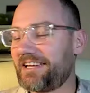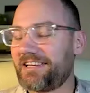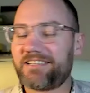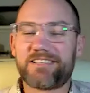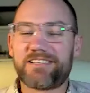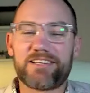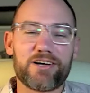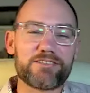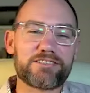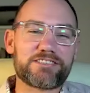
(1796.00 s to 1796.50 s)
it.
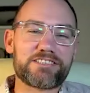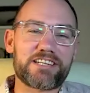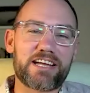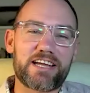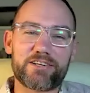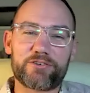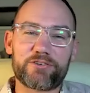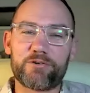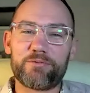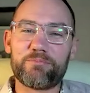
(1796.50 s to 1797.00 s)
Don't
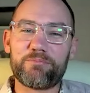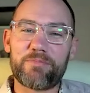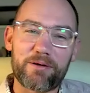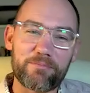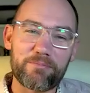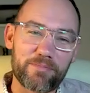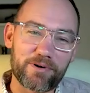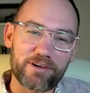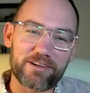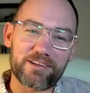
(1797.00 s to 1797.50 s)
say it.
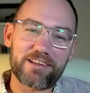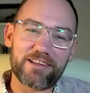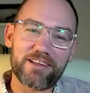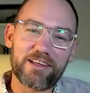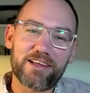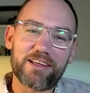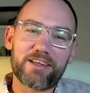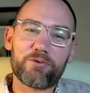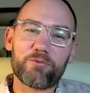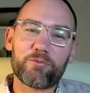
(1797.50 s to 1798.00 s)
Remember,
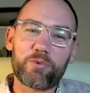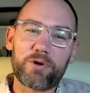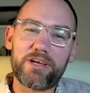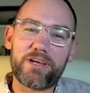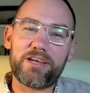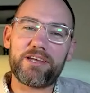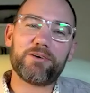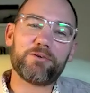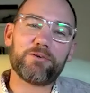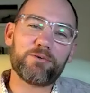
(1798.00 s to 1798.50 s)

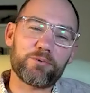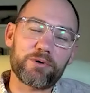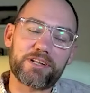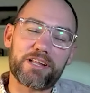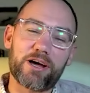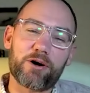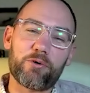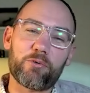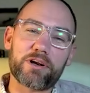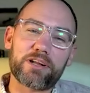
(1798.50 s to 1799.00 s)
we
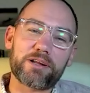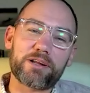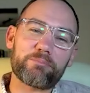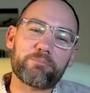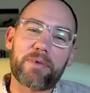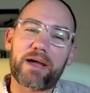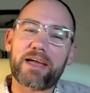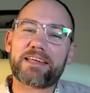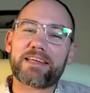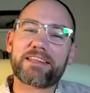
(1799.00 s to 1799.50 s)
don't want to
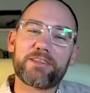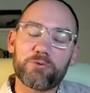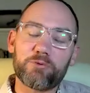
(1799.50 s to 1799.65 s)
make the